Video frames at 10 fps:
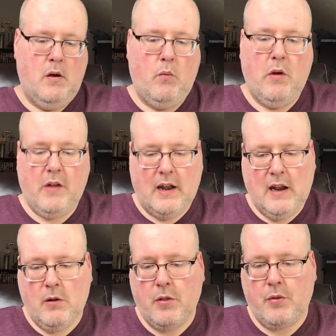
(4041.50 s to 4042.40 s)
With Thy
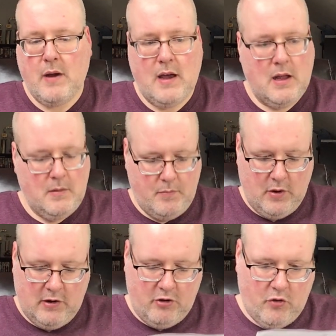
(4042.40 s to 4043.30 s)
Needle and Thread,
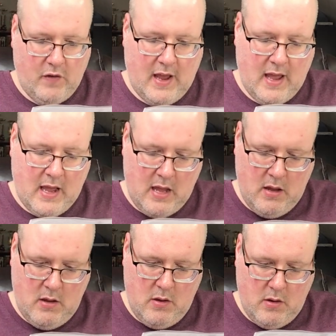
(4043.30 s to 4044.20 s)
Brenda Gervais,
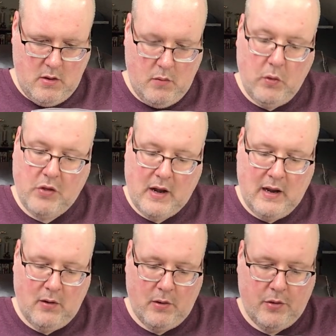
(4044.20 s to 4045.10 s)
With Thy
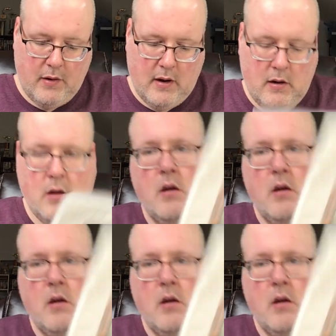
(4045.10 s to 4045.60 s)
Needle and Thread.